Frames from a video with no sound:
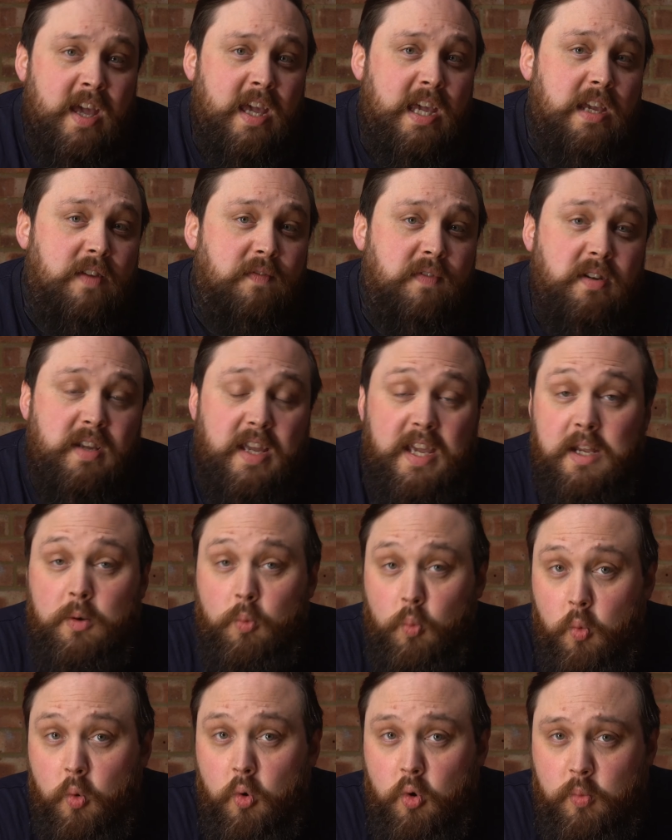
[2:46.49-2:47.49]
Even
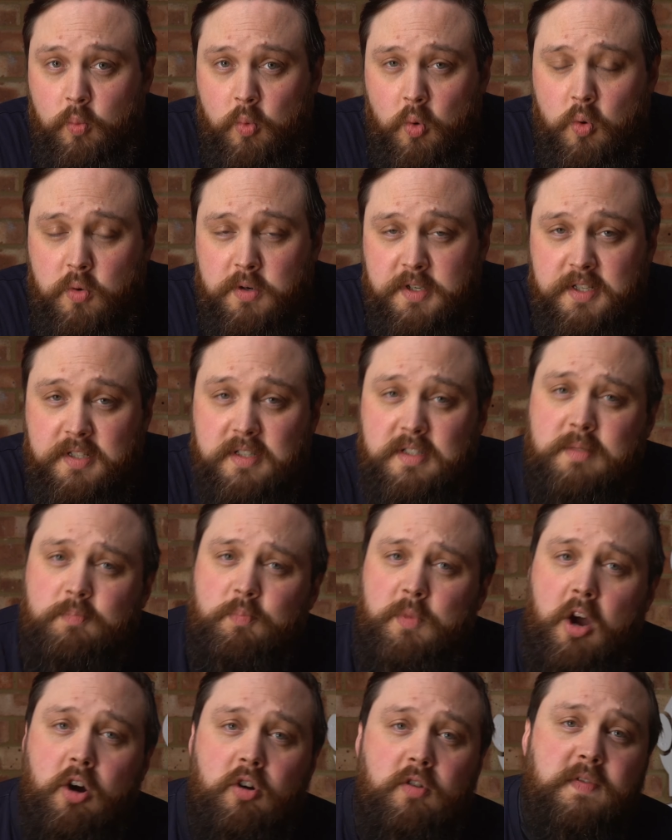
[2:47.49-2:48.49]
in warm waters,
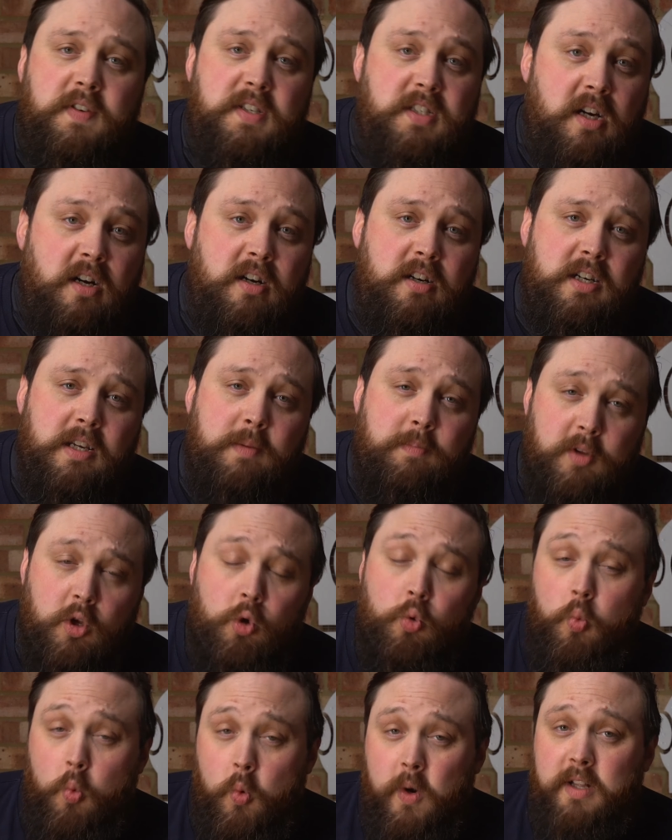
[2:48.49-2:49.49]
over time
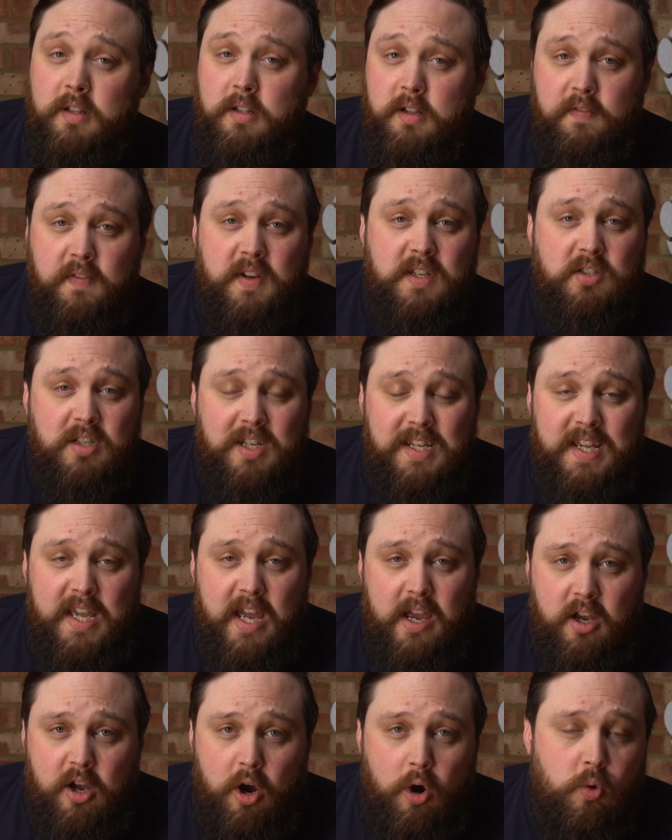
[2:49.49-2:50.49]
you will eventually
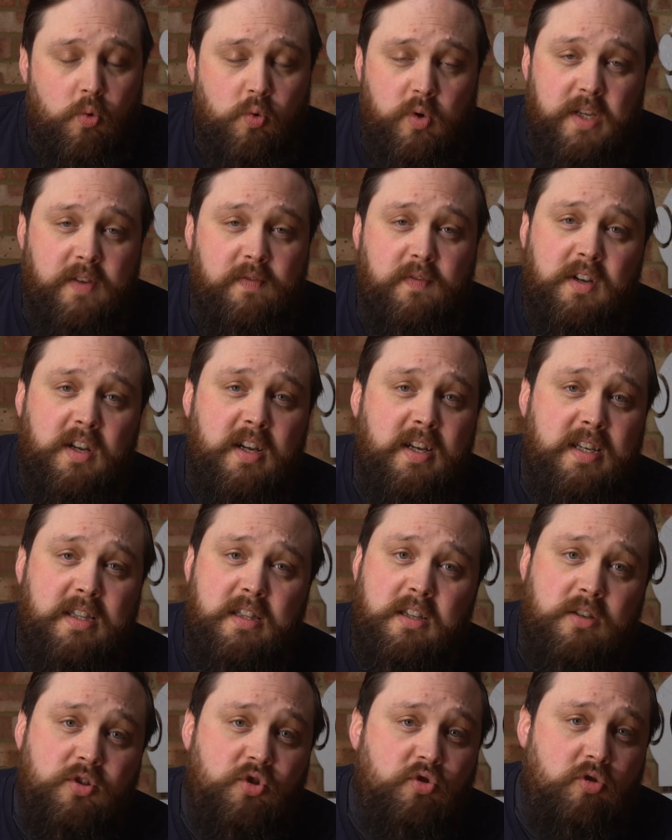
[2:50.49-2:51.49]
get cold, even like
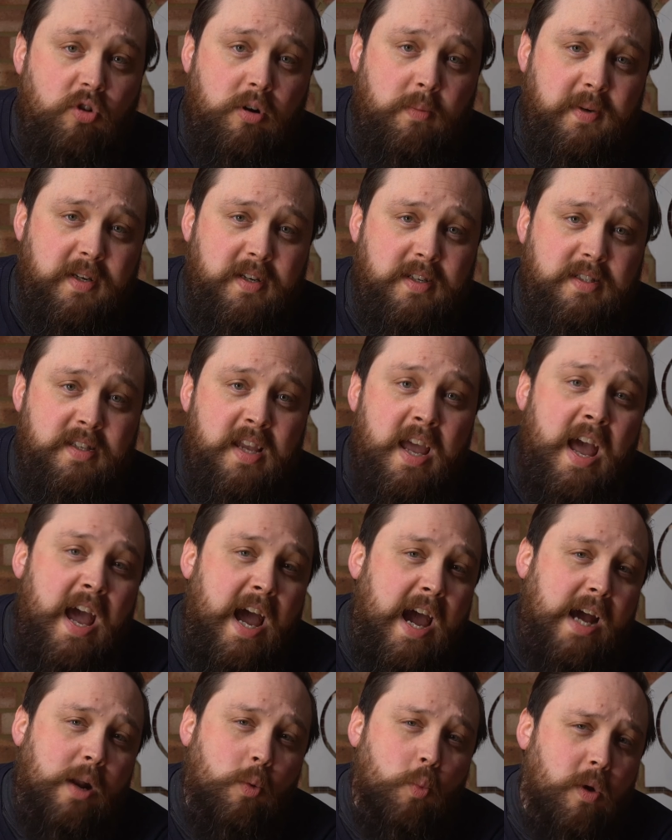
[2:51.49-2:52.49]
the tropics.
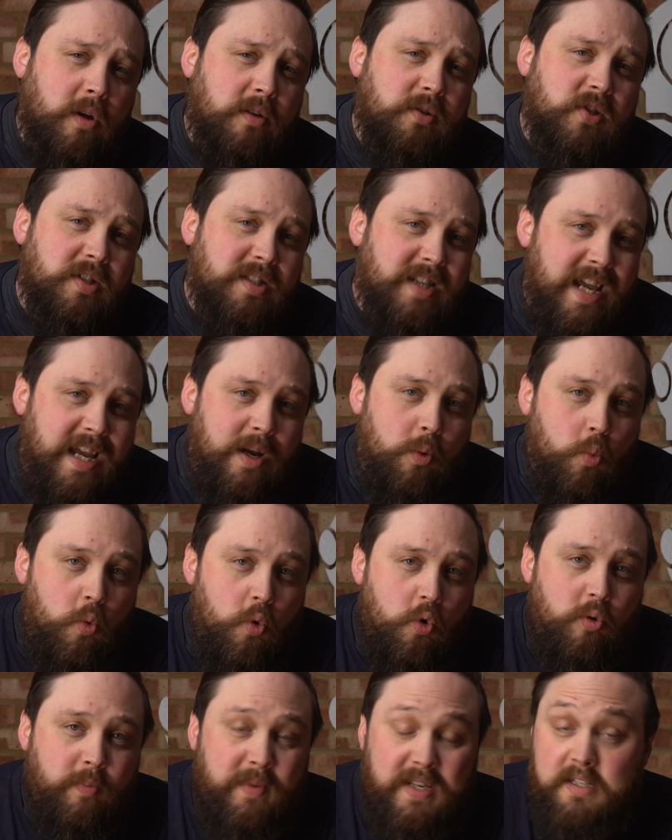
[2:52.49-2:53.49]
And while staying
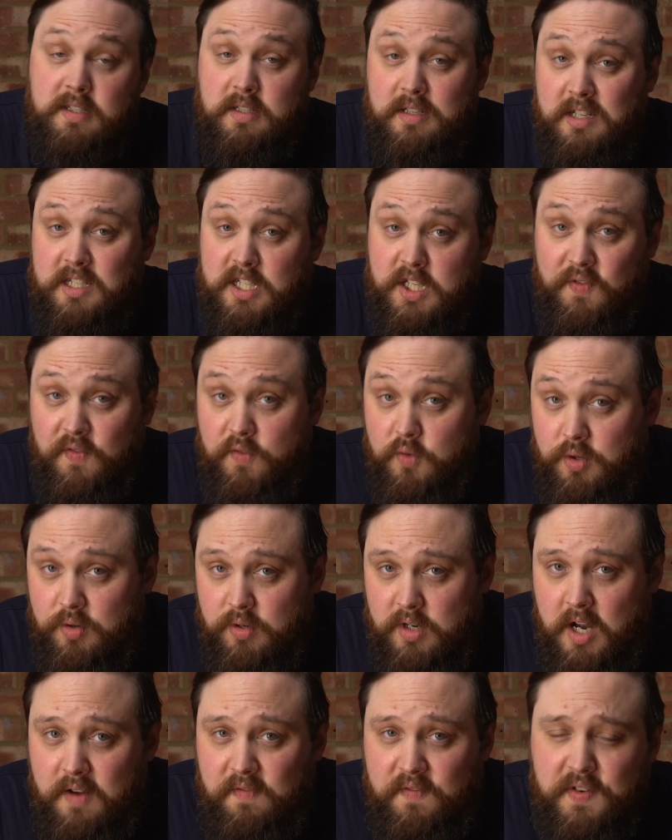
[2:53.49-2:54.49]
warm is nice for
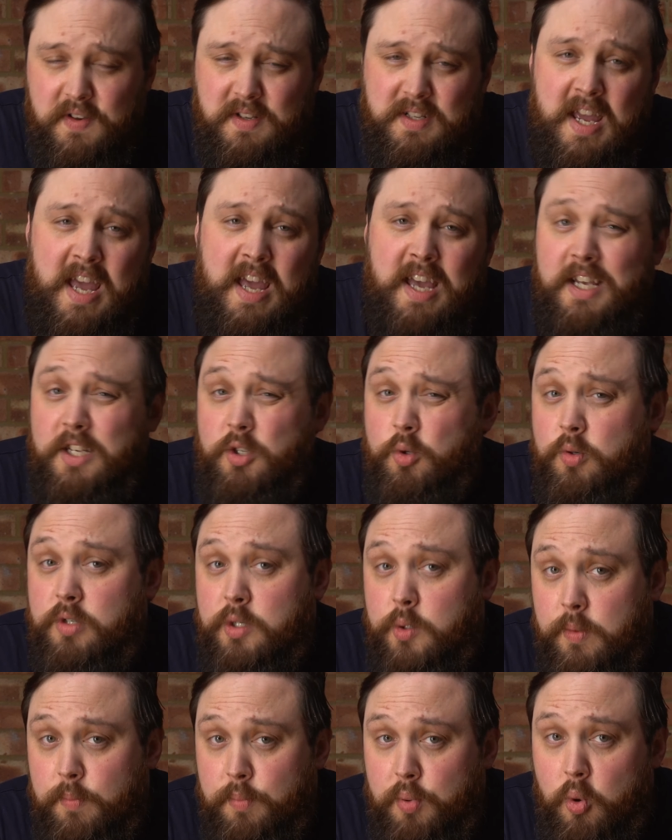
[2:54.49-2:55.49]
your comfort, it's
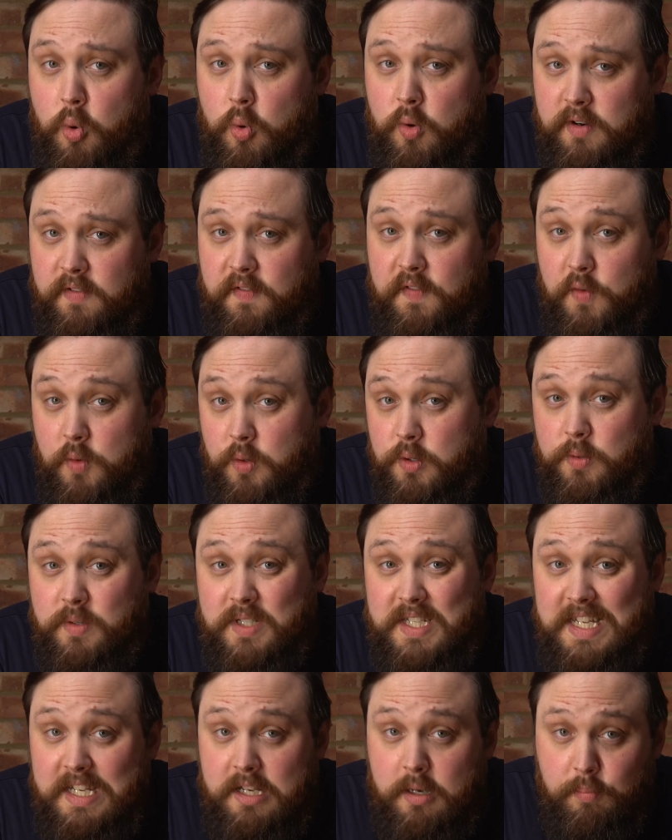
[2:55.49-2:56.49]
also important for your
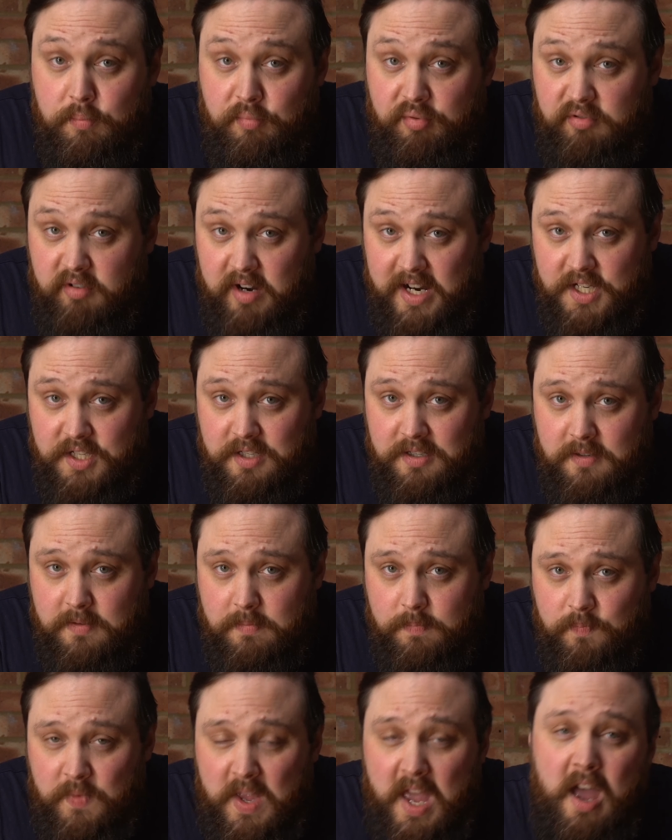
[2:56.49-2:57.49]

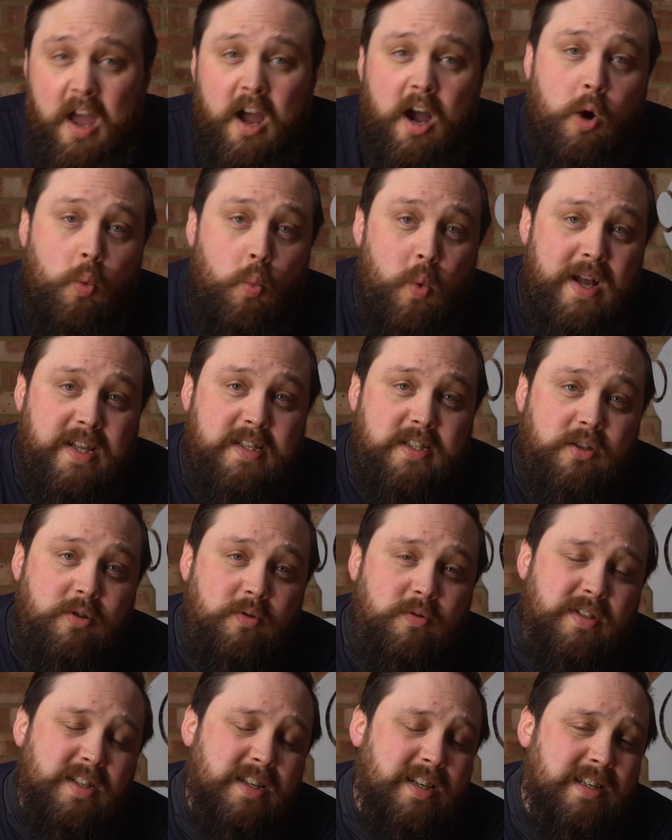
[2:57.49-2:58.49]
decompression. A
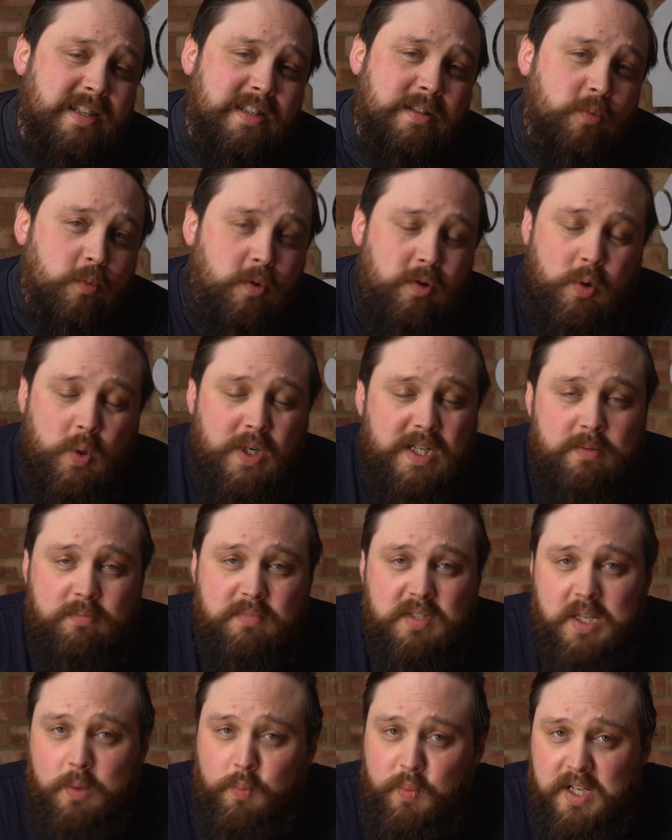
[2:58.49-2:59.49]
wetsuit is
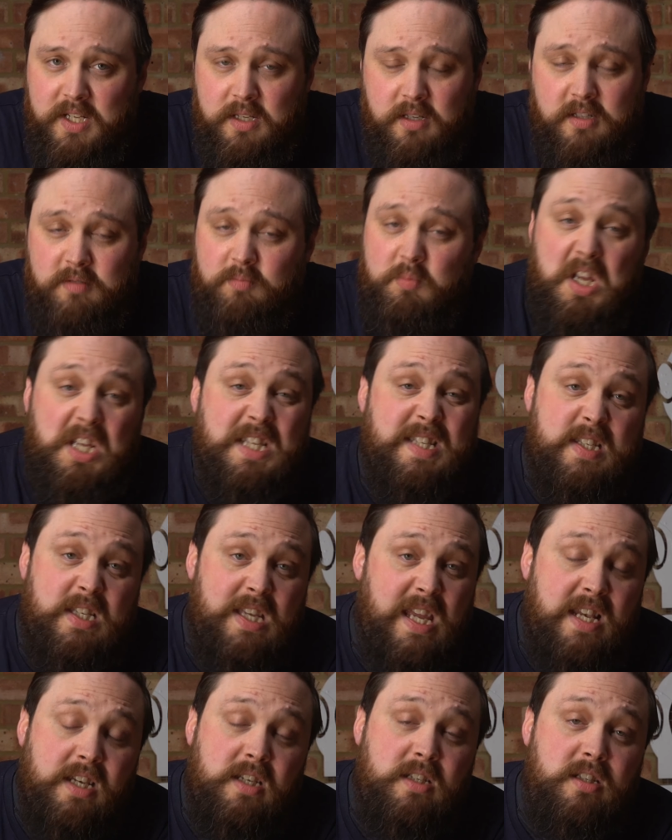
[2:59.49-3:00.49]
quite simply just a
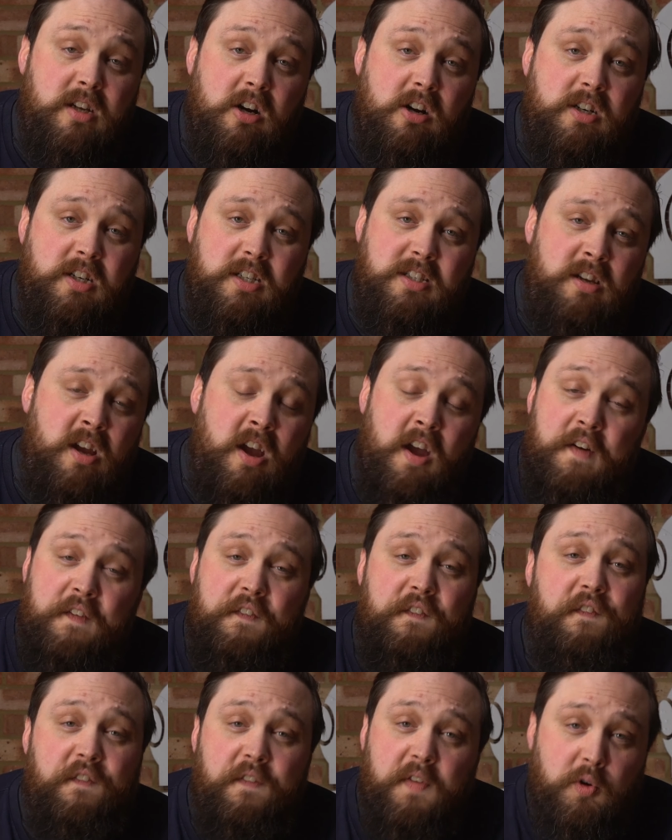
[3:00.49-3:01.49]
skin tight,
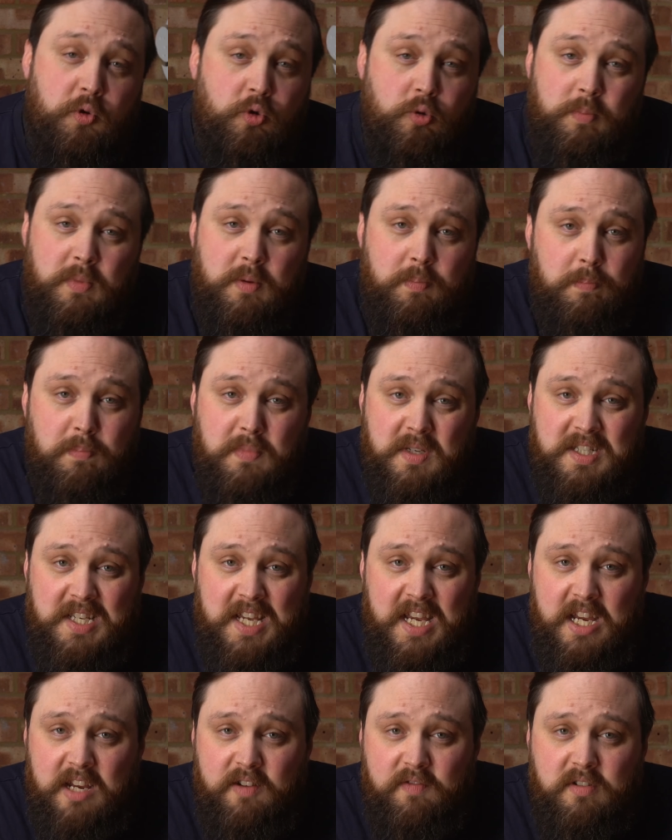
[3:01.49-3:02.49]
foam
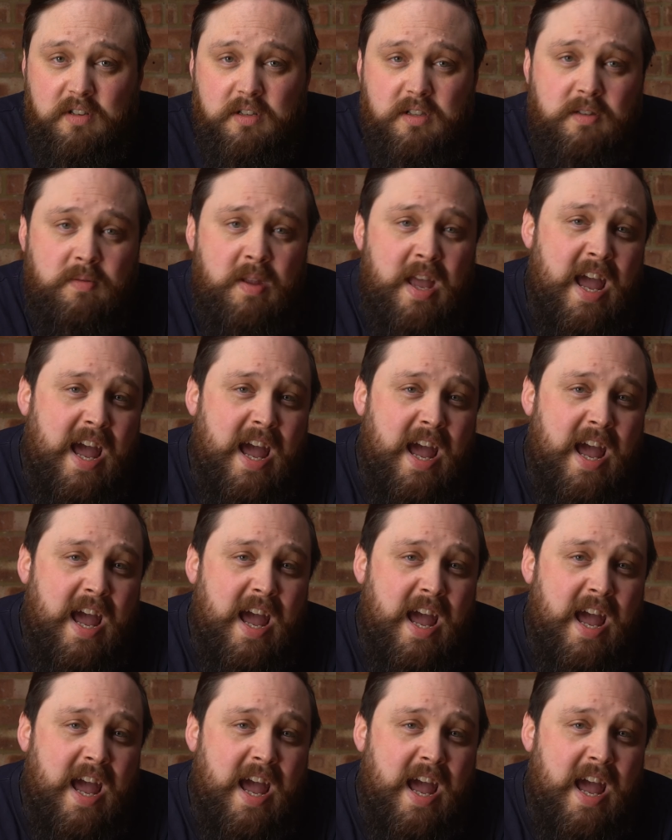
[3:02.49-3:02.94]
material